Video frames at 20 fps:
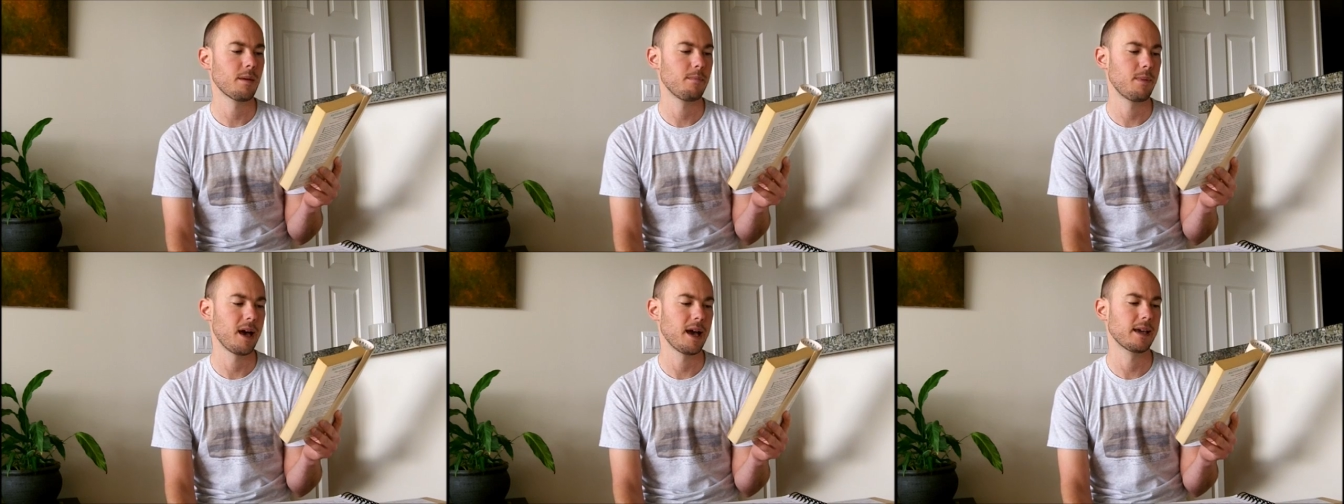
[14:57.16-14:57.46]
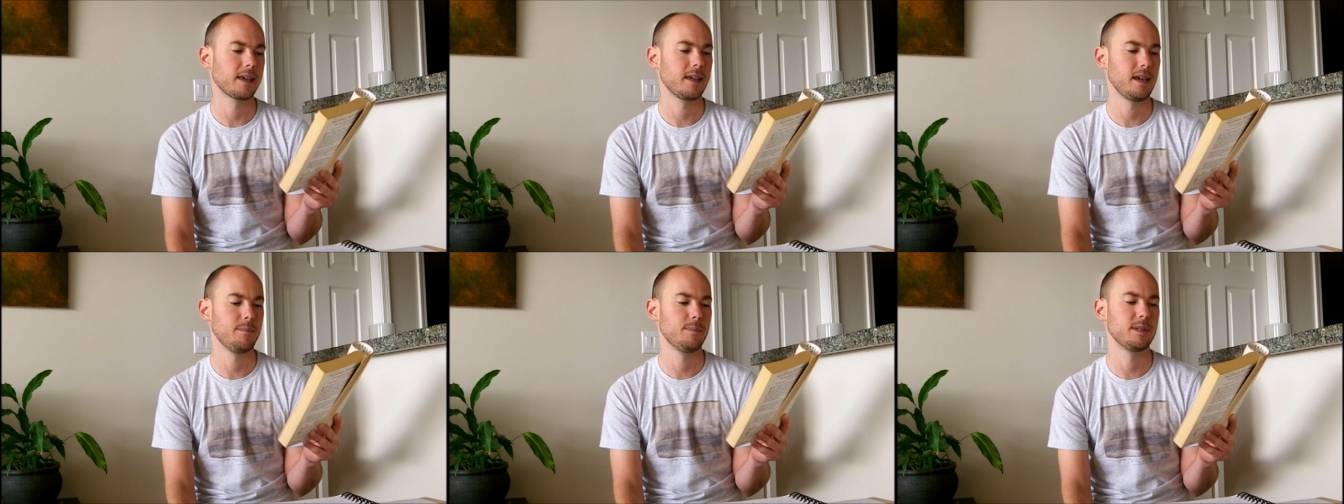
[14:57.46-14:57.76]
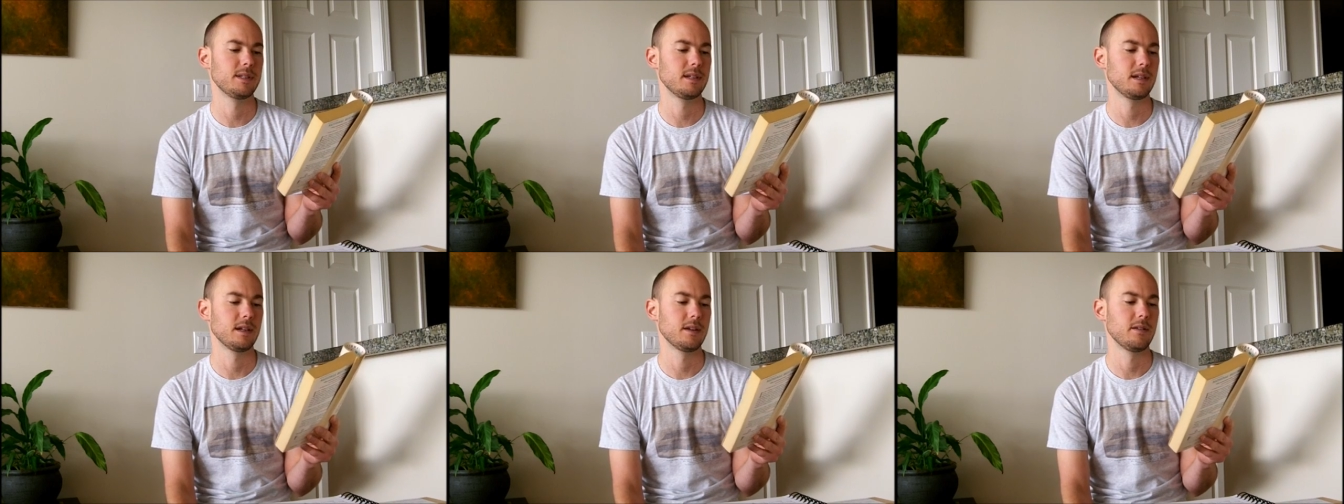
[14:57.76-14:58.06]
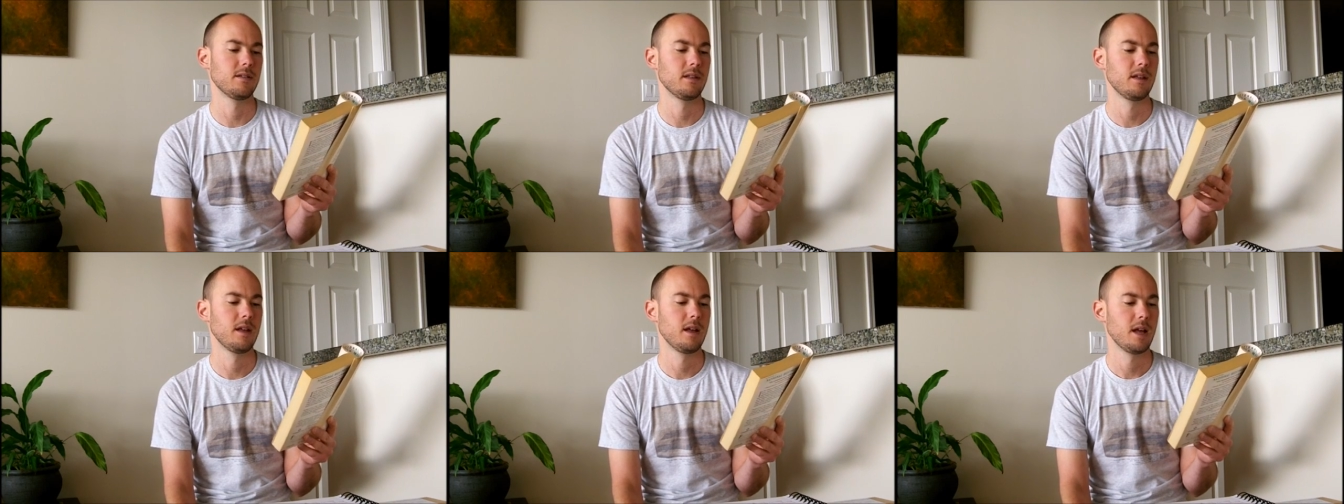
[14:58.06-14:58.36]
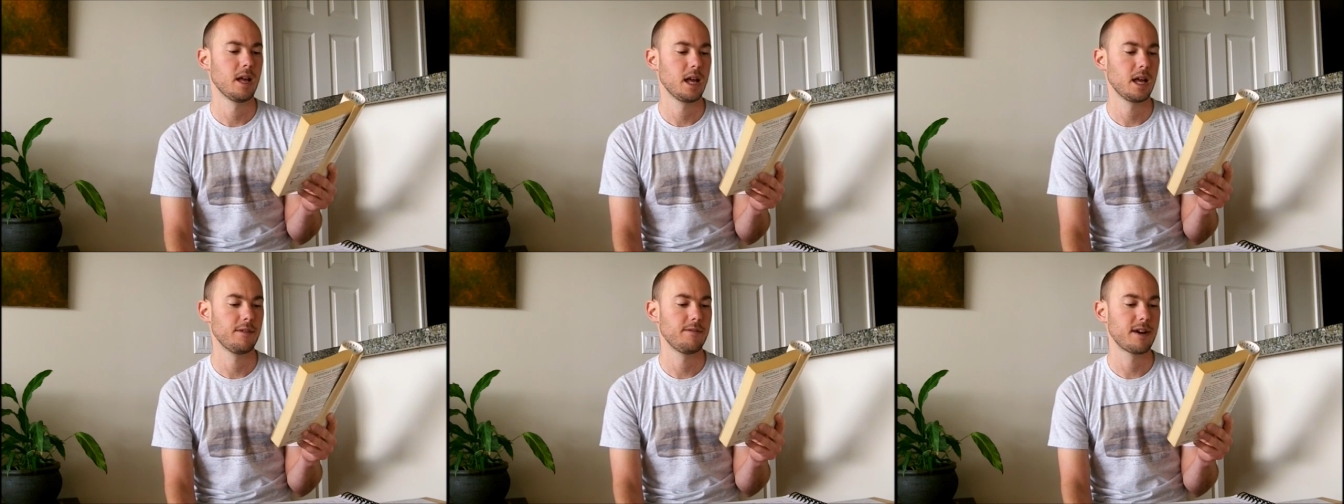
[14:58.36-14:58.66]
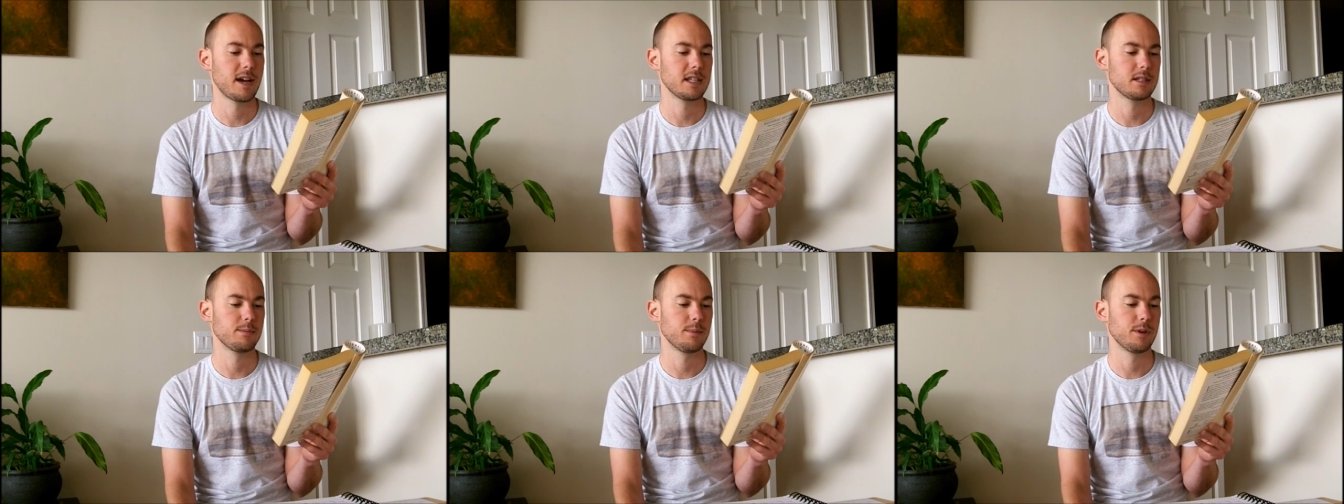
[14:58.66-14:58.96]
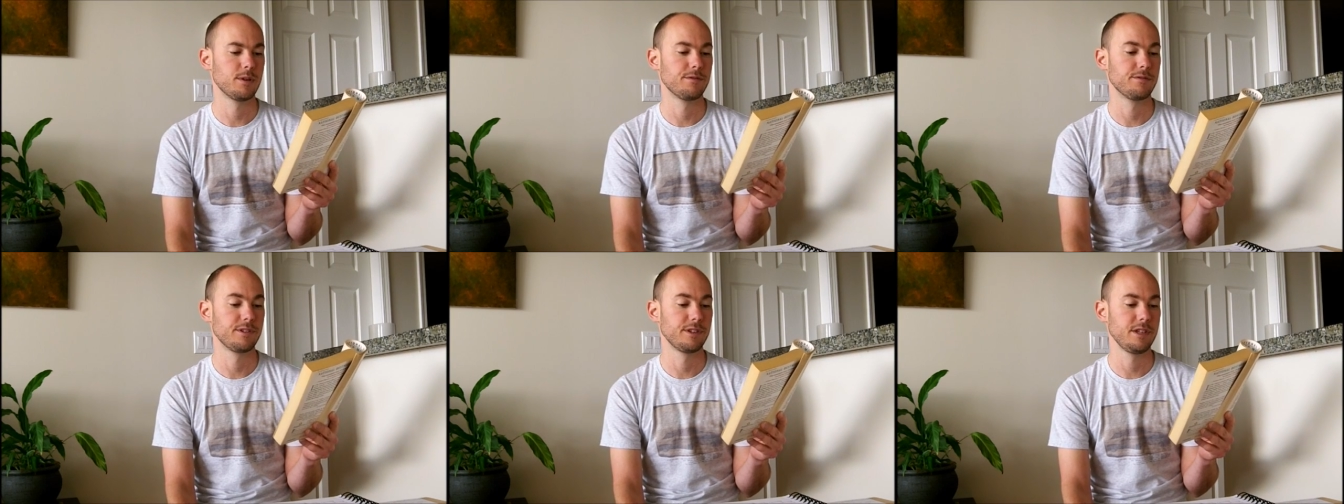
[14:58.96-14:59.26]
Back came a signal.
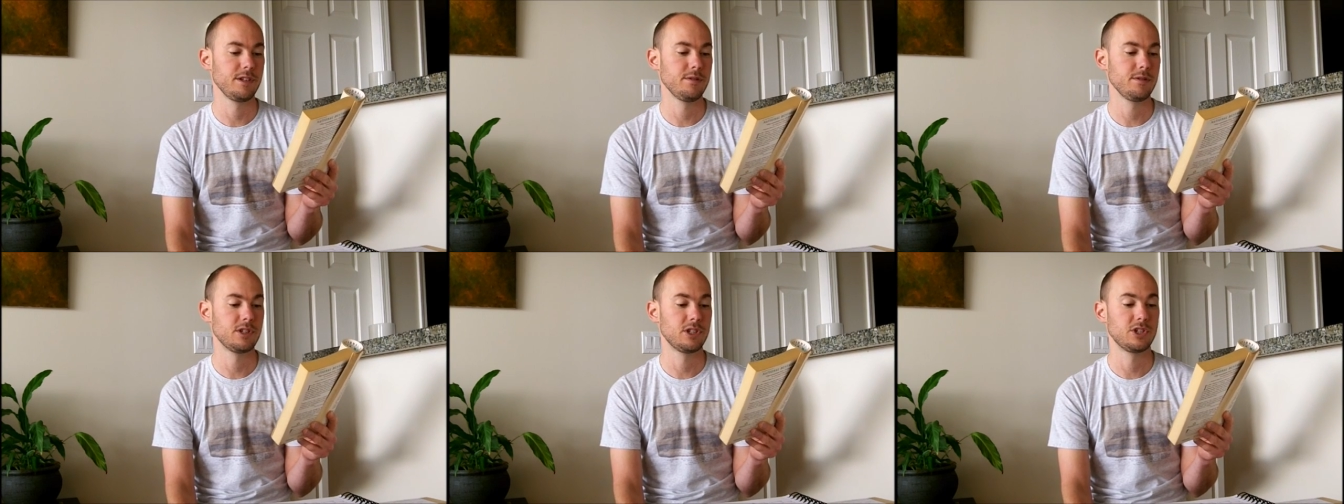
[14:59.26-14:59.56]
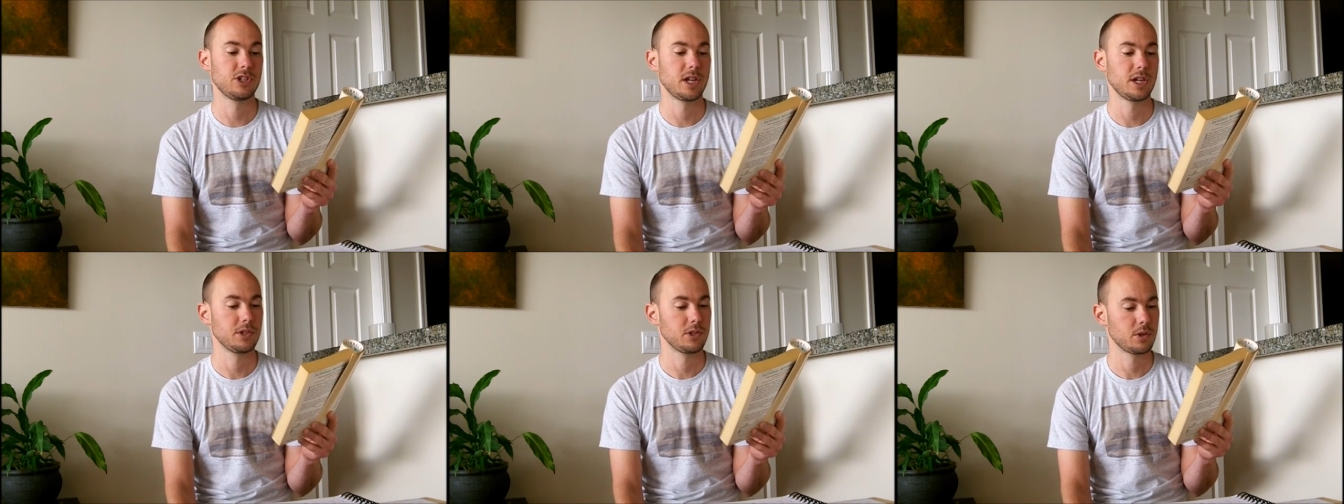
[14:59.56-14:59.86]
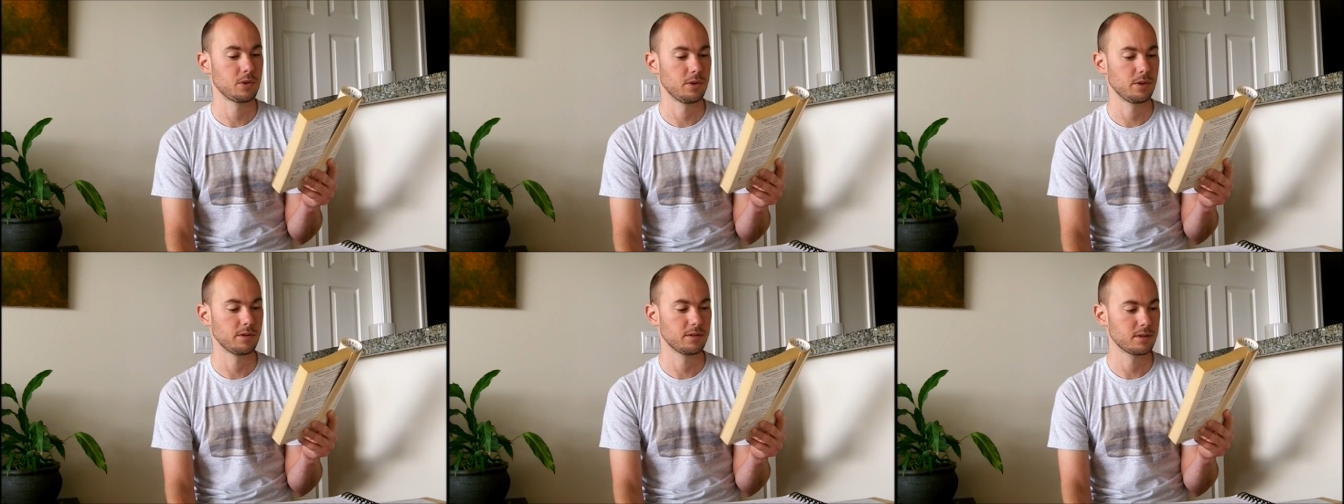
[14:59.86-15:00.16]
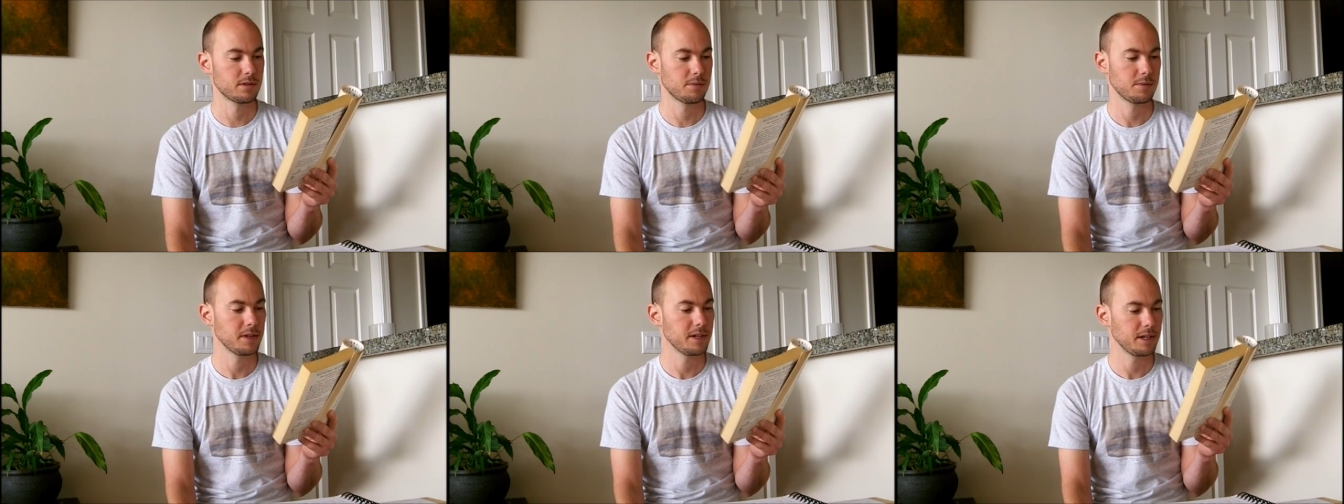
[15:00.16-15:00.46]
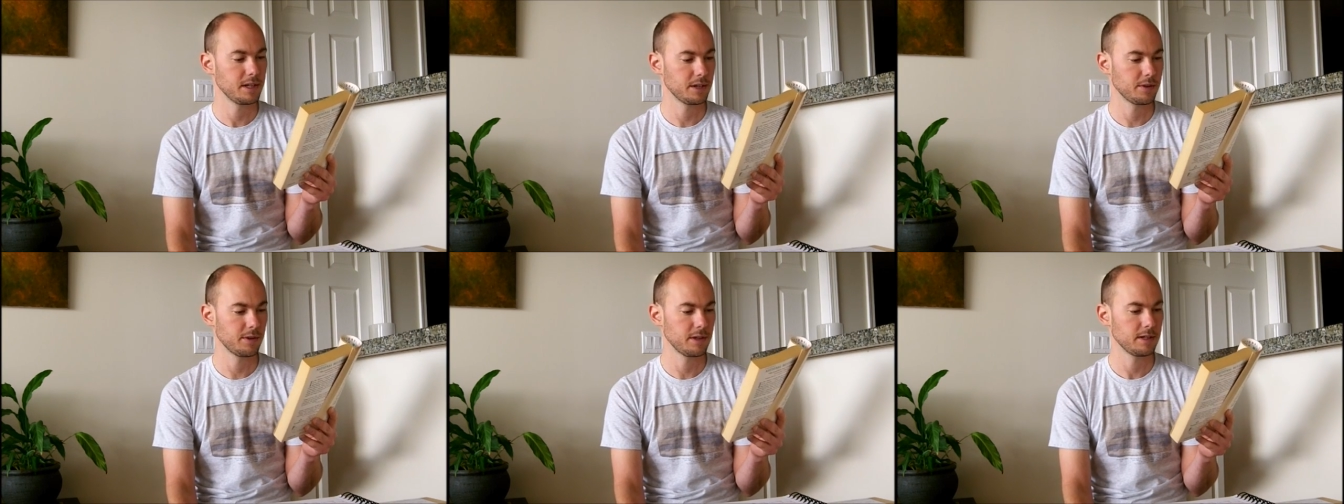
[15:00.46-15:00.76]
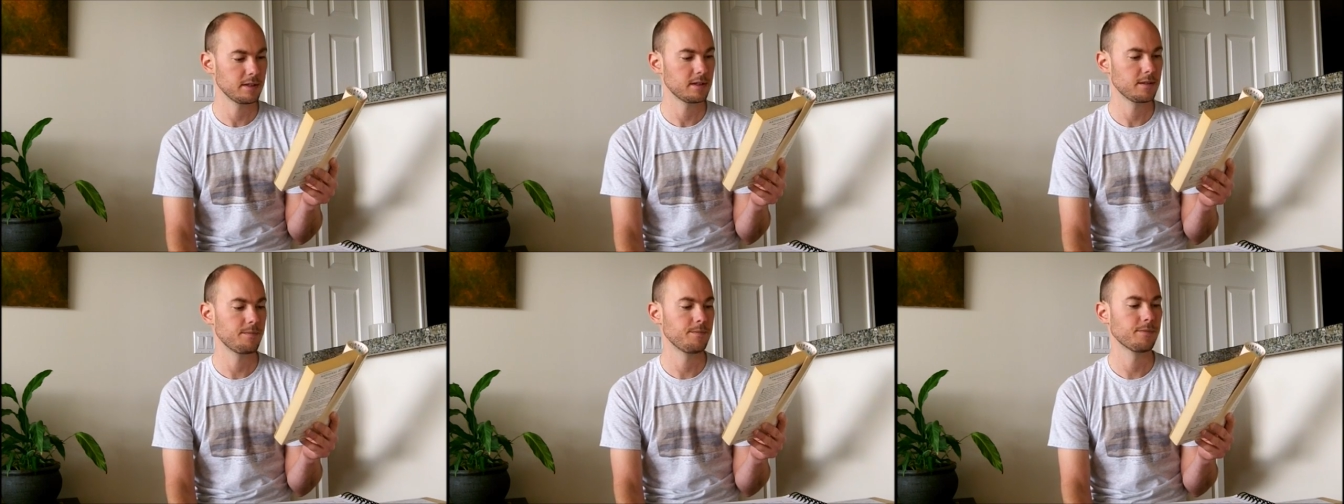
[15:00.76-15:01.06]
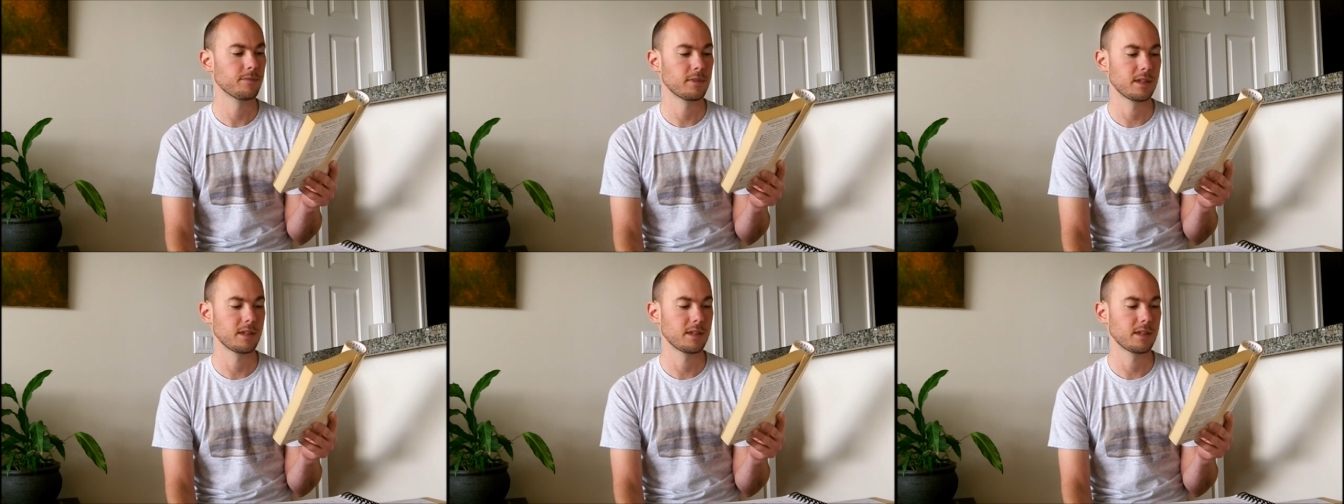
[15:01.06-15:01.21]
"Advisable for you to change course 20 degrees.